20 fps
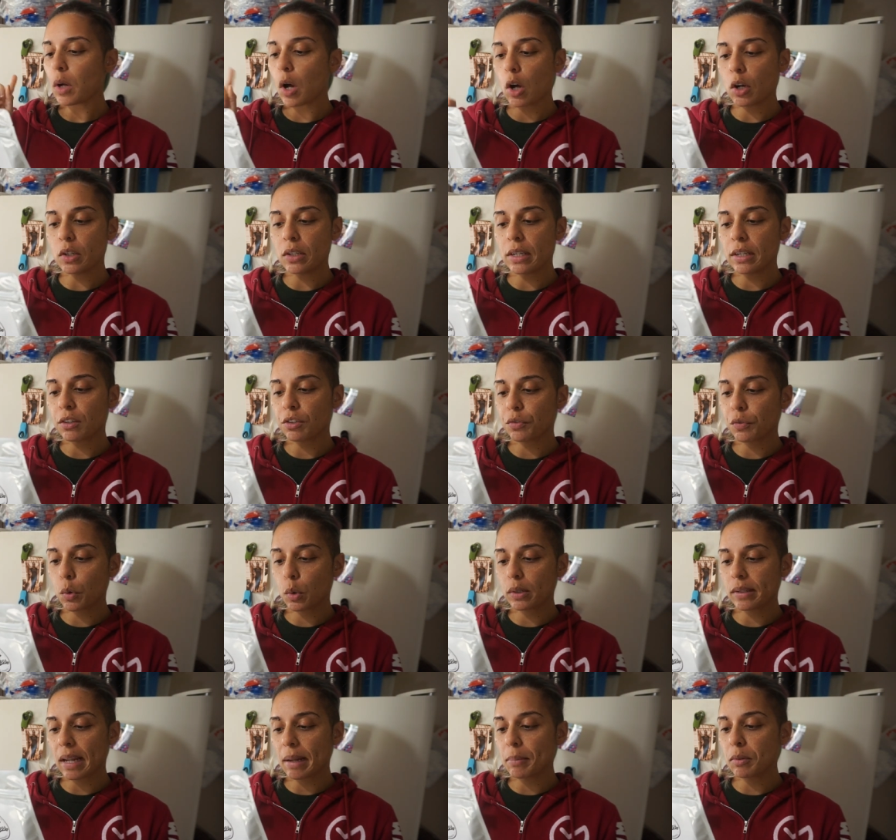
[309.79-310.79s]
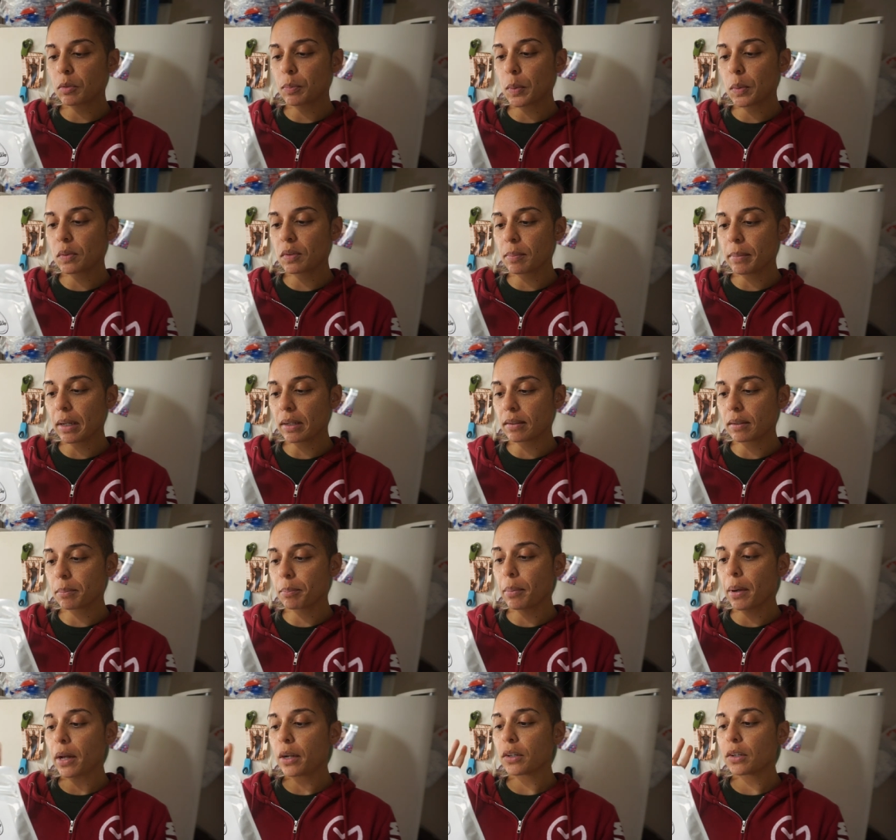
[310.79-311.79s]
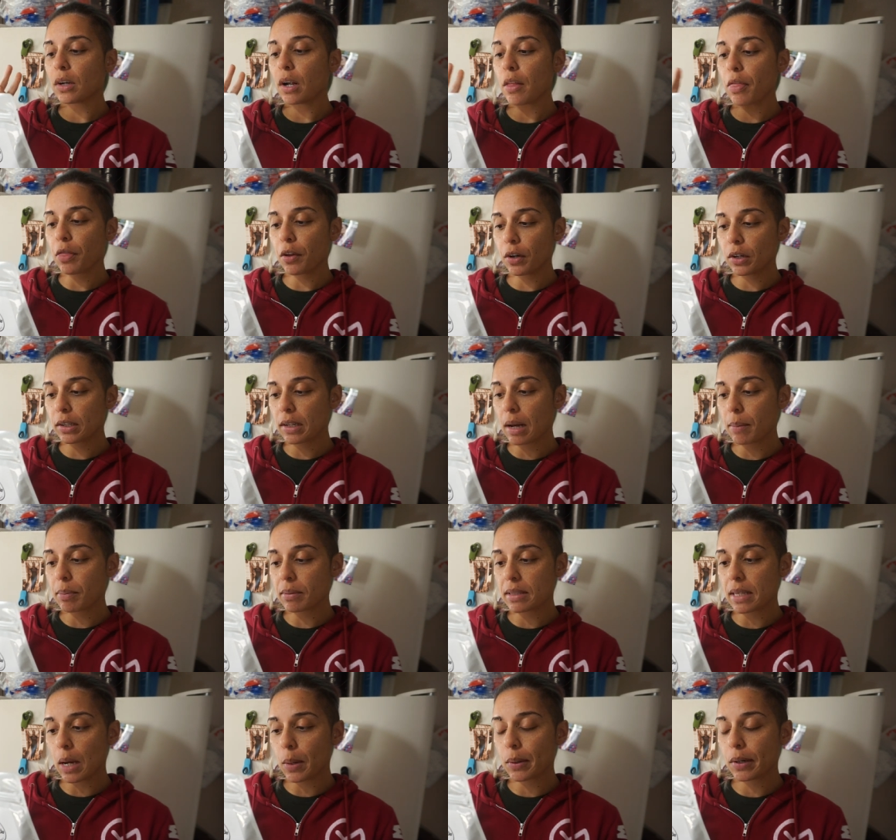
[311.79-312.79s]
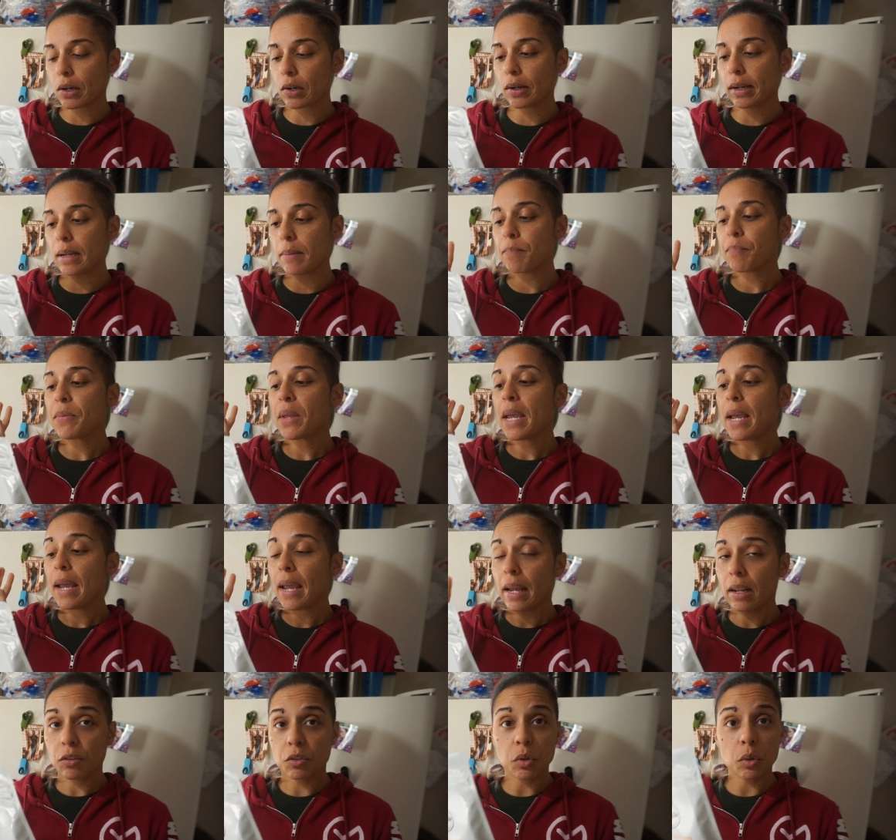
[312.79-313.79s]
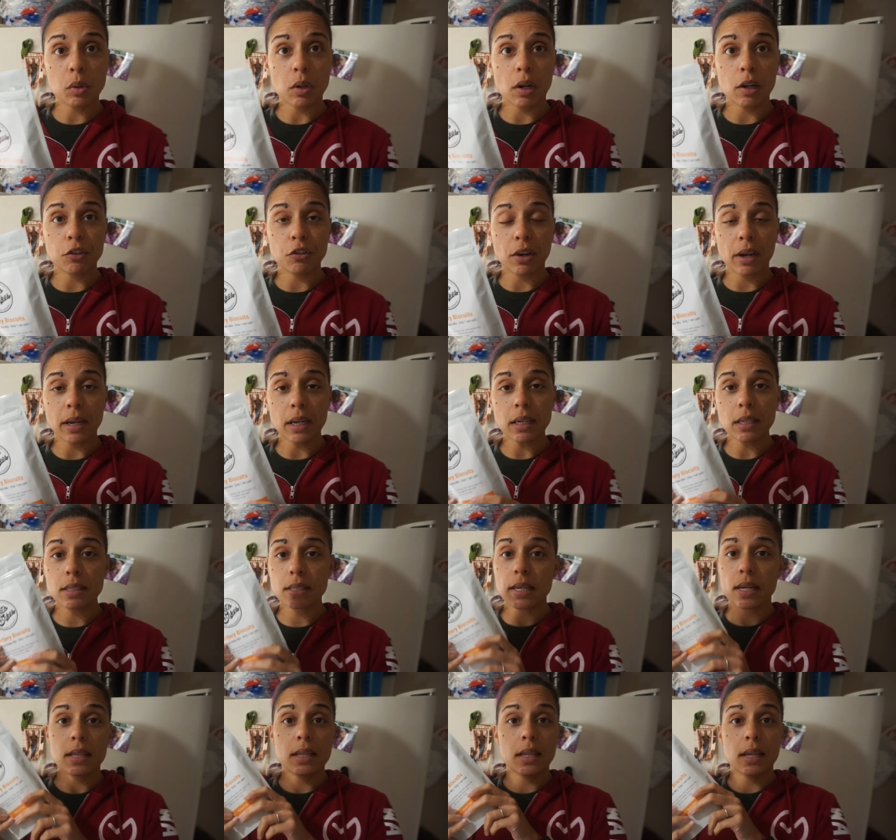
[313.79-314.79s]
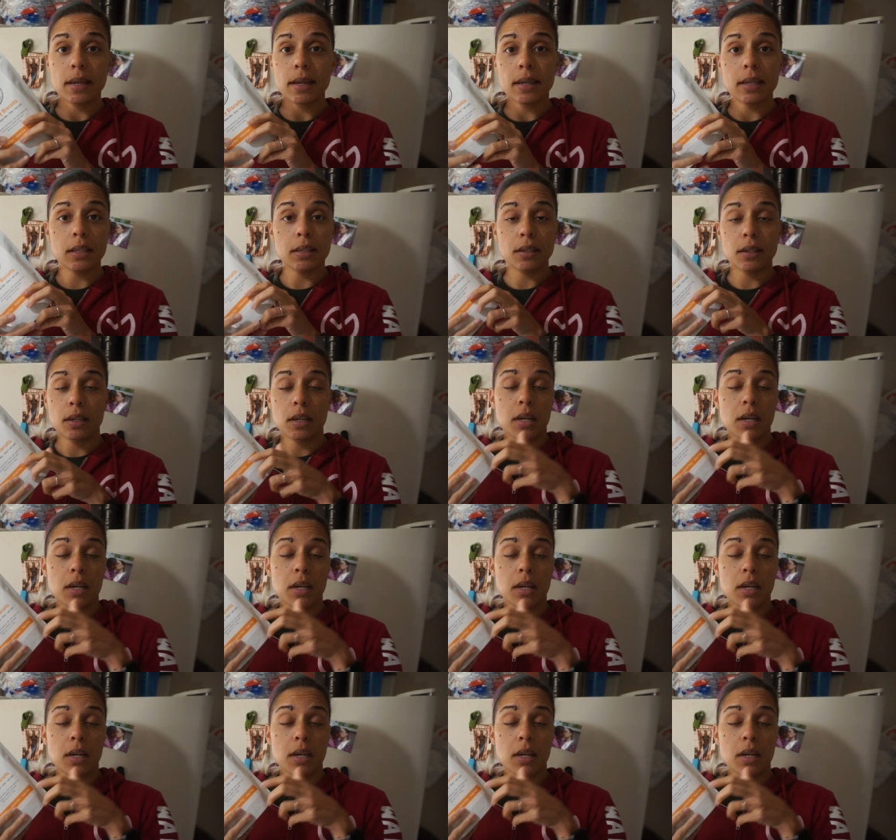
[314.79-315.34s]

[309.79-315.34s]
All you need is four tablespoons of melted butter, a third cup of sour cream, and two large eggs. And then